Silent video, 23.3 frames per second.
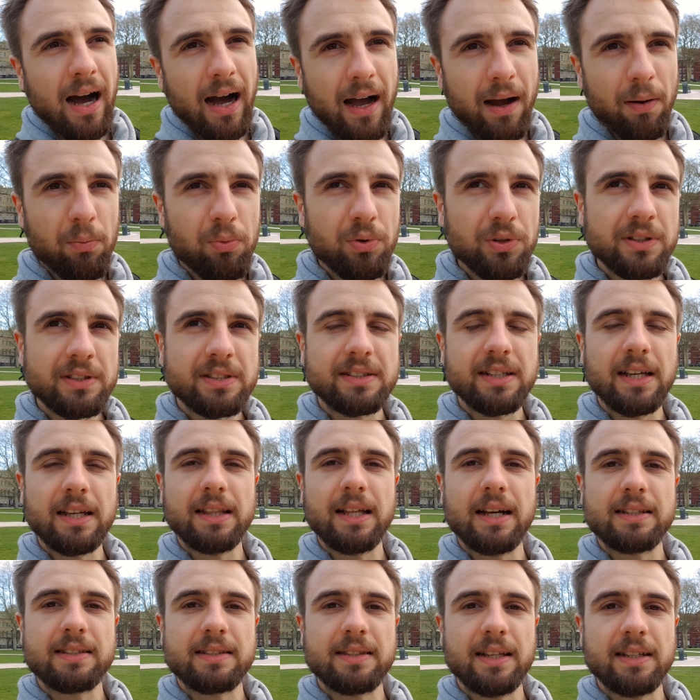I wouldn't say
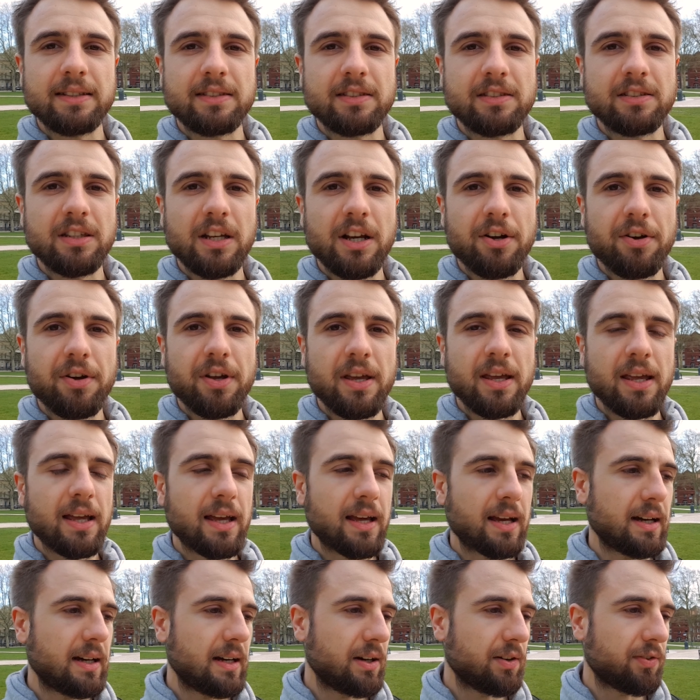that's necessary
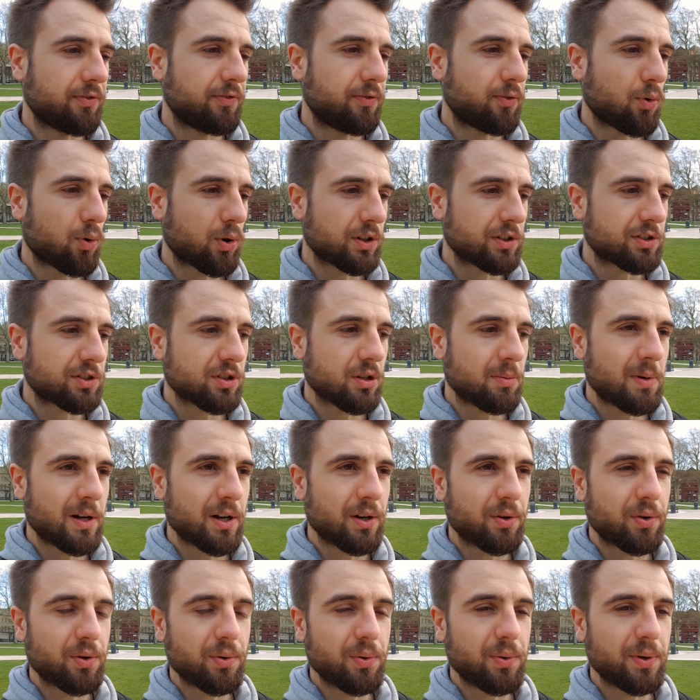uh, for someone
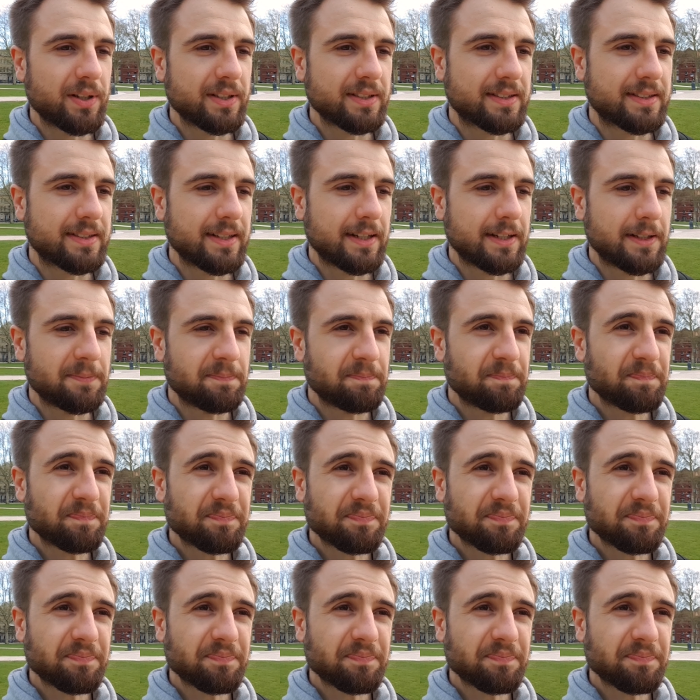who is uh,